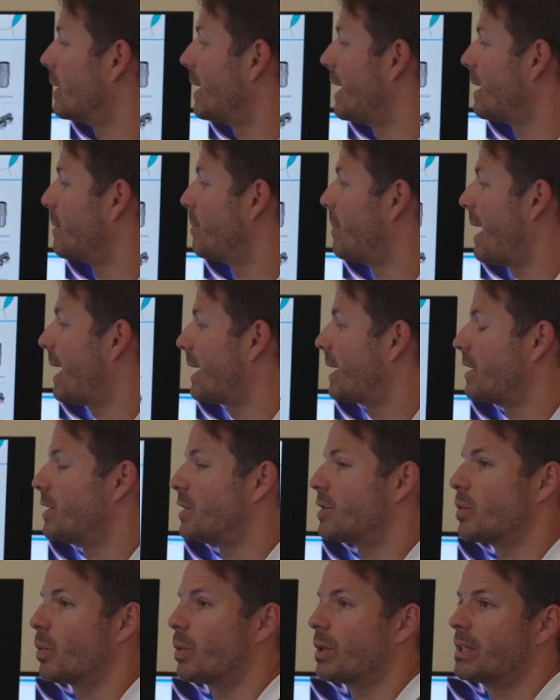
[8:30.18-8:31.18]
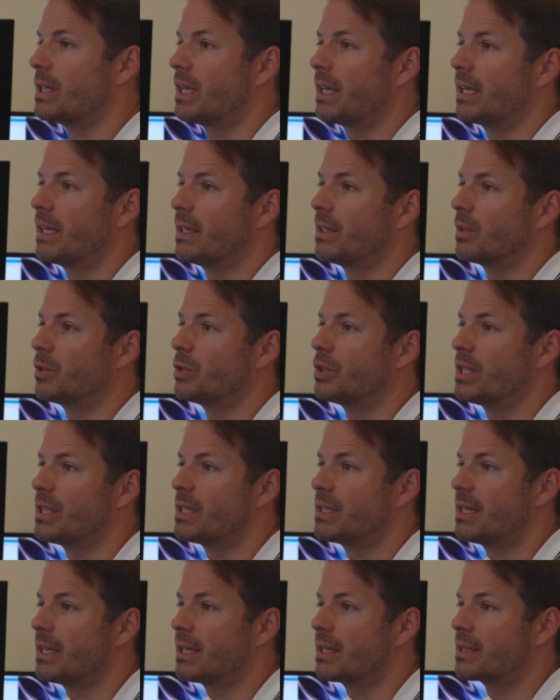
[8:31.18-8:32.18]
like package sorting and
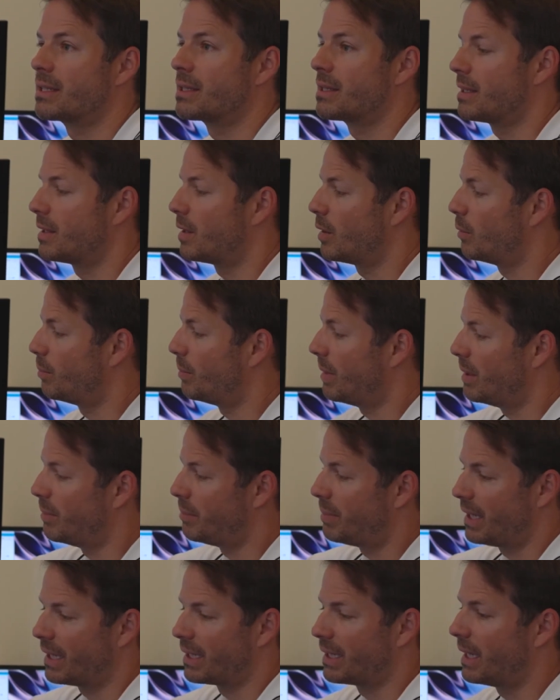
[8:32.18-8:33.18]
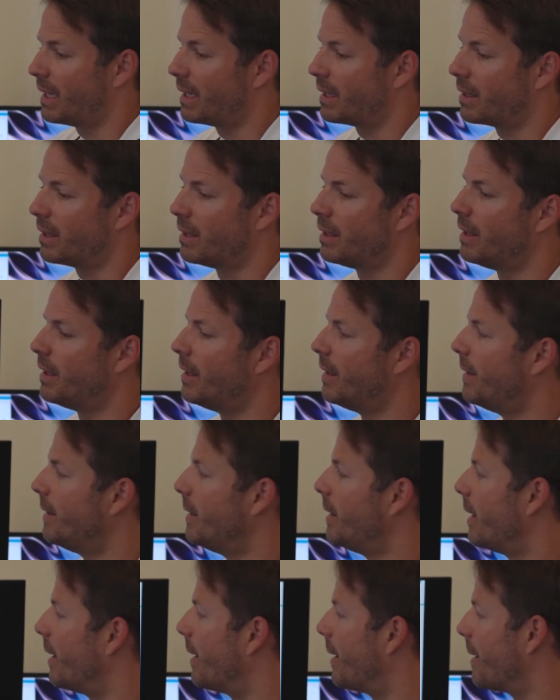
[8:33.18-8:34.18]
logistics, you know, bin picking,
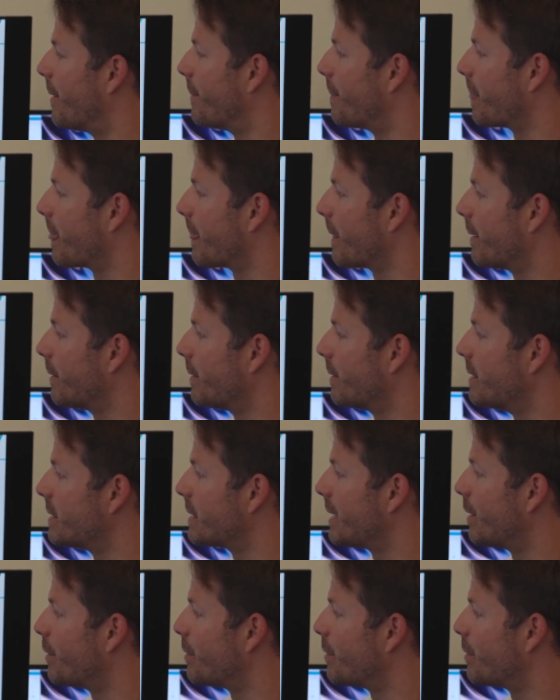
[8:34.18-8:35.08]
um, these kind